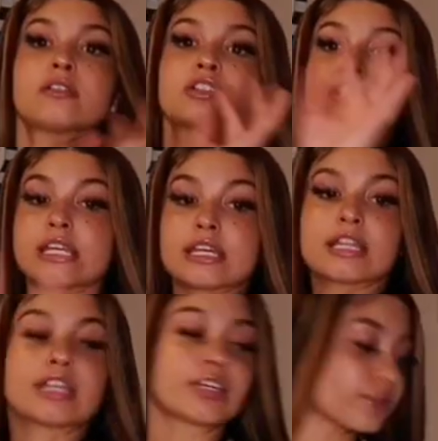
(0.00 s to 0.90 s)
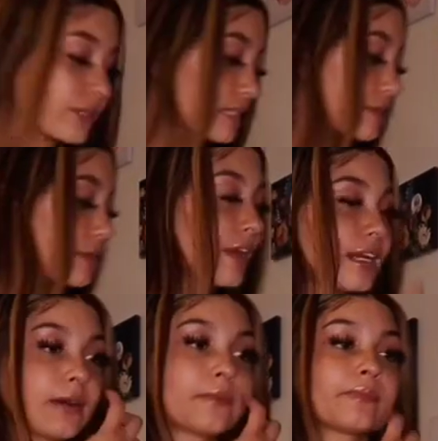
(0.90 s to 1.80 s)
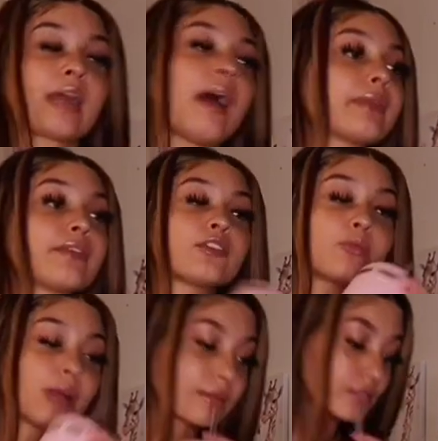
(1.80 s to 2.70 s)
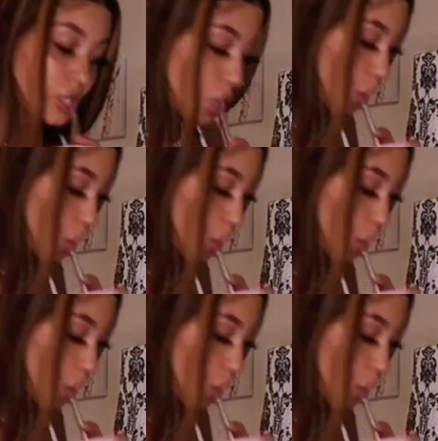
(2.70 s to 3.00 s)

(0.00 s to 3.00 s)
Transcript: SHEIN, you're doing it to me right now. I'm giving you props, girl.